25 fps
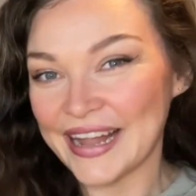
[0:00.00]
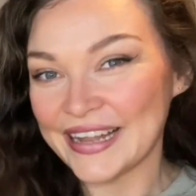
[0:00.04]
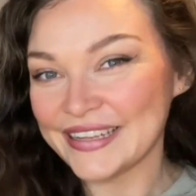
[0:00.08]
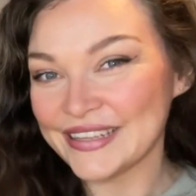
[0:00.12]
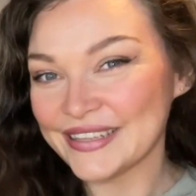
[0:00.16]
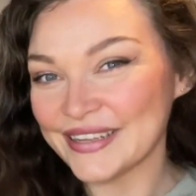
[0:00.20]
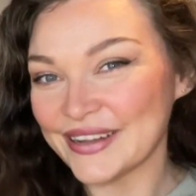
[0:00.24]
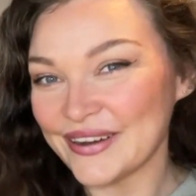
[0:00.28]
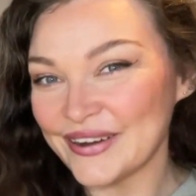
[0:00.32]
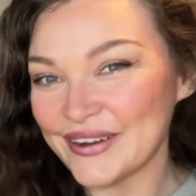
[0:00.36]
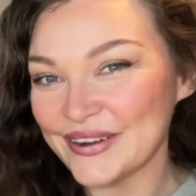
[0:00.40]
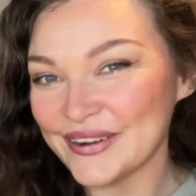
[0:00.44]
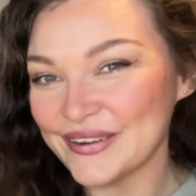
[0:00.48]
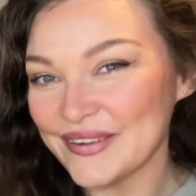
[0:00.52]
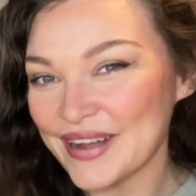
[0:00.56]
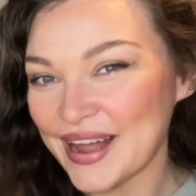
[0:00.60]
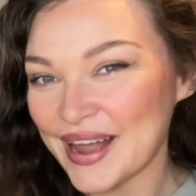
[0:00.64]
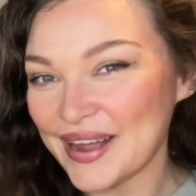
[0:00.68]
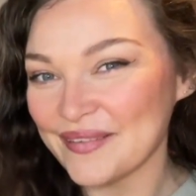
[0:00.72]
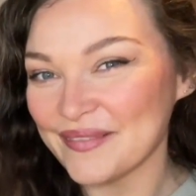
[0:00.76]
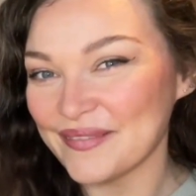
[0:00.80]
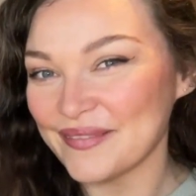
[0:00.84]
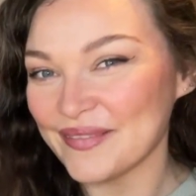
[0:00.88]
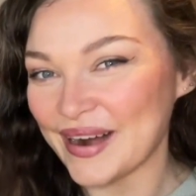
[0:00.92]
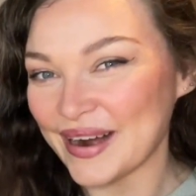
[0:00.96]
Hello
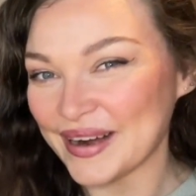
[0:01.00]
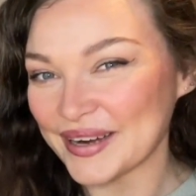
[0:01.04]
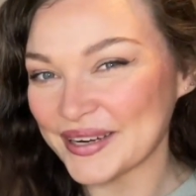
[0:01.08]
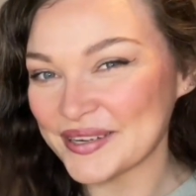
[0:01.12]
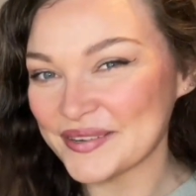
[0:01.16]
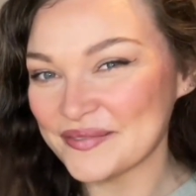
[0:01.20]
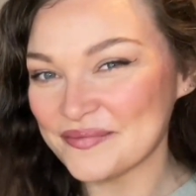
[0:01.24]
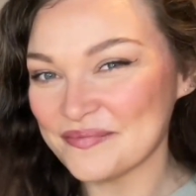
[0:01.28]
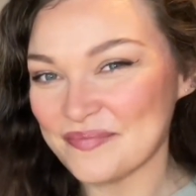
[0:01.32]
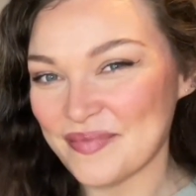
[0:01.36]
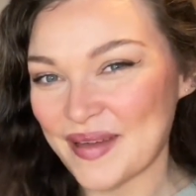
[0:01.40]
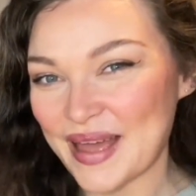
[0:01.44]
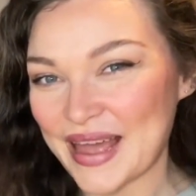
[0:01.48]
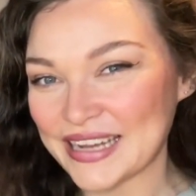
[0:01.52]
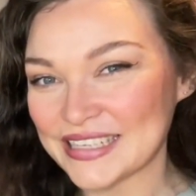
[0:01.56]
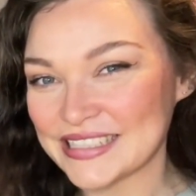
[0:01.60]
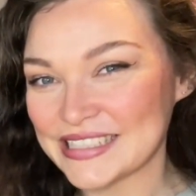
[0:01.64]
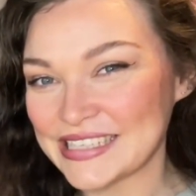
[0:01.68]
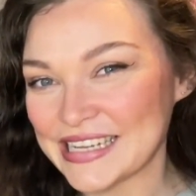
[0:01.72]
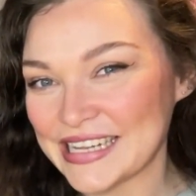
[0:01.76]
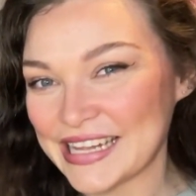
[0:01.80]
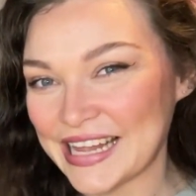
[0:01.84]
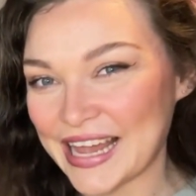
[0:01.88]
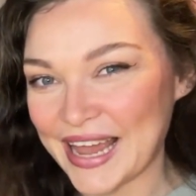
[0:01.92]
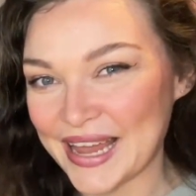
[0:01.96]
and welcome back
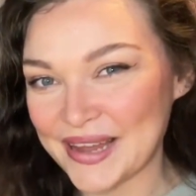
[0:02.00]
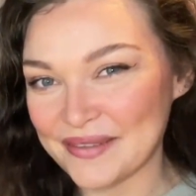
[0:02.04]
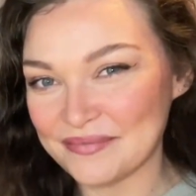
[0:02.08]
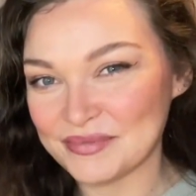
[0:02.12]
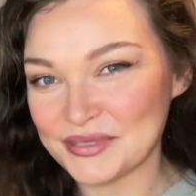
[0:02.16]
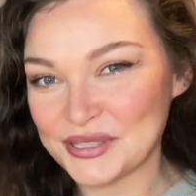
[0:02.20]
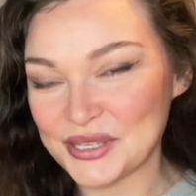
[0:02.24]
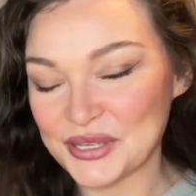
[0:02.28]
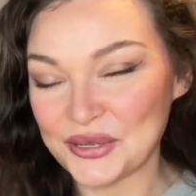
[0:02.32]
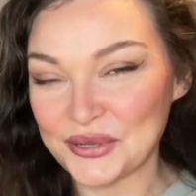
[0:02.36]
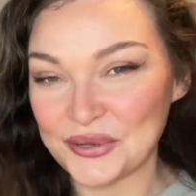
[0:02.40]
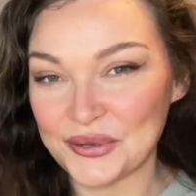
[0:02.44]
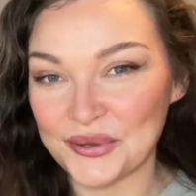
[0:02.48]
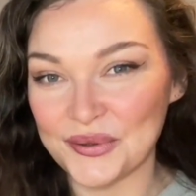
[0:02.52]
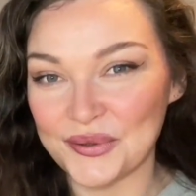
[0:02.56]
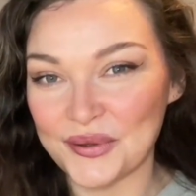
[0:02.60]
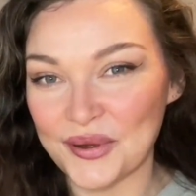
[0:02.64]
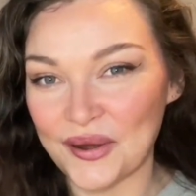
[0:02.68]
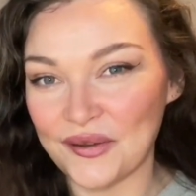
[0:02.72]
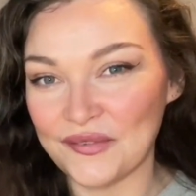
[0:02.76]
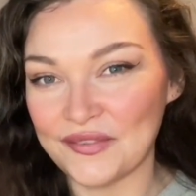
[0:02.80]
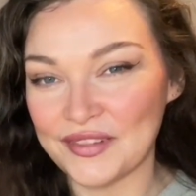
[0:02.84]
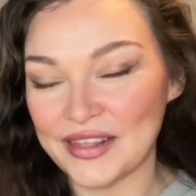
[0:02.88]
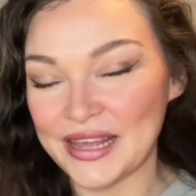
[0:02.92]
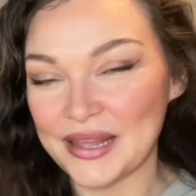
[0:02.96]
to game two
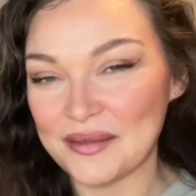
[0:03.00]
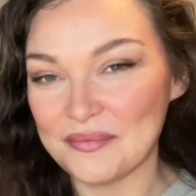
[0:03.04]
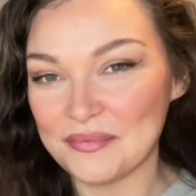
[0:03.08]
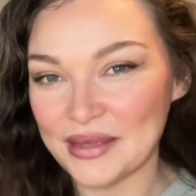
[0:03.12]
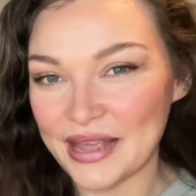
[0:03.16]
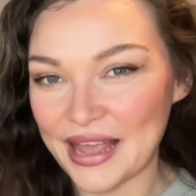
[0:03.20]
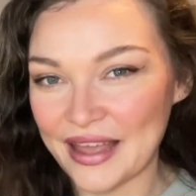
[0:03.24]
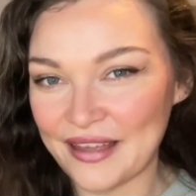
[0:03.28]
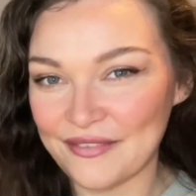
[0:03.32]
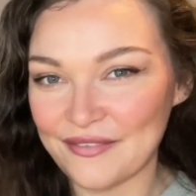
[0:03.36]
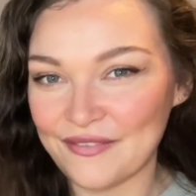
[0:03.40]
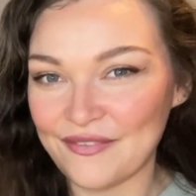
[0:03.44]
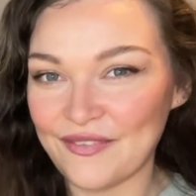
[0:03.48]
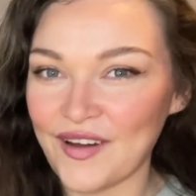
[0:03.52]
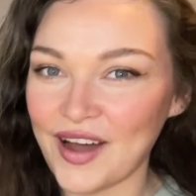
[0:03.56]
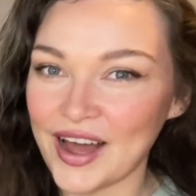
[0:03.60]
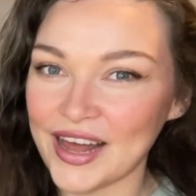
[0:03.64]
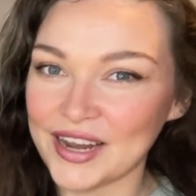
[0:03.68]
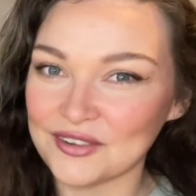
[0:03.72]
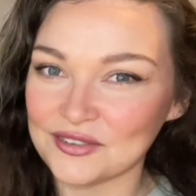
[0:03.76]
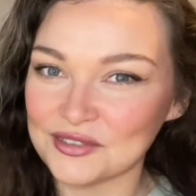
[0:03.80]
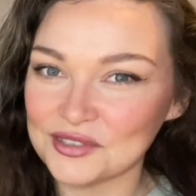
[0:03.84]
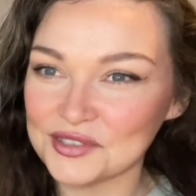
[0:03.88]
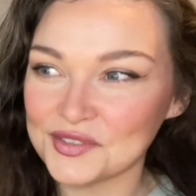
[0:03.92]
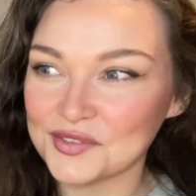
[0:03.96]
of the N B A
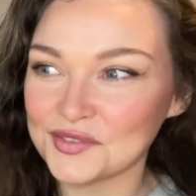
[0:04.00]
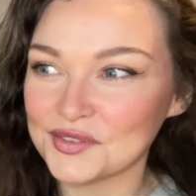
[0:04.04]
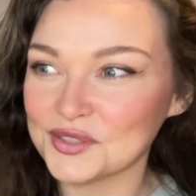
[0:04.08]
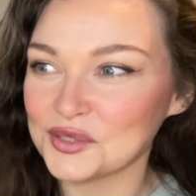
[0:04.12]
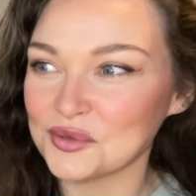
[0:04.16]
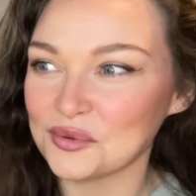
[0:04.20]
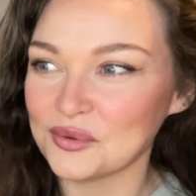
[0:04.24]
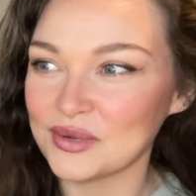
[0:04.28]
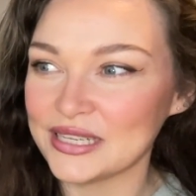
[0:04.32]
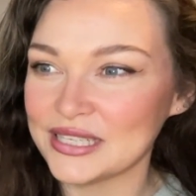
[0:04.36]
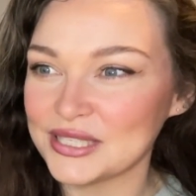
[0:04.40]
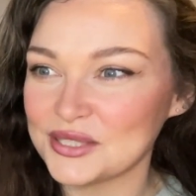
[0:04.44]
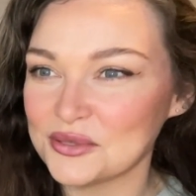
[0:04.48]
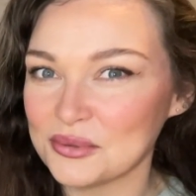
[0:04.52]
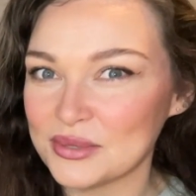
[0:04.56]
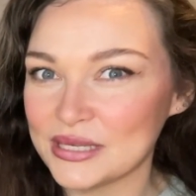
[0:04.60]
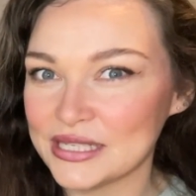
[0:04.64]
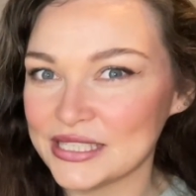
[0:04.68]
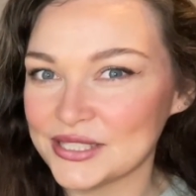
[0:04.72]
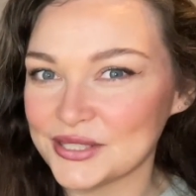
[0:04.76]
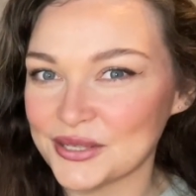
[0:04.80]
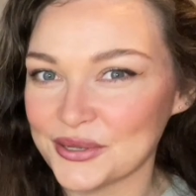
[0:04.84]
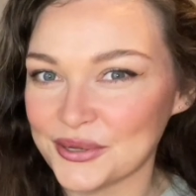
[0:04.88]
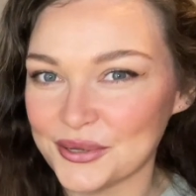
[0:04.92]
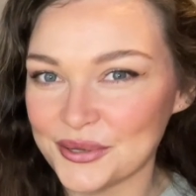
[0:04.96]
finals for twenty
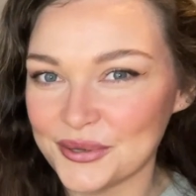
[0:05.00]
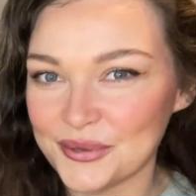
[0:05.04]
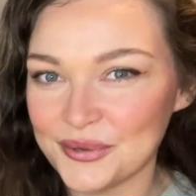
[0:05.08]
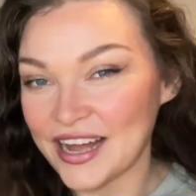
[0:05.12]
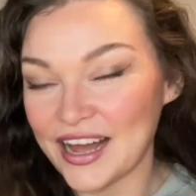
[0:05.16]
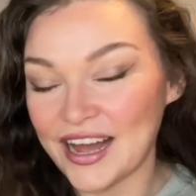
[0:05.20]
twenty-two.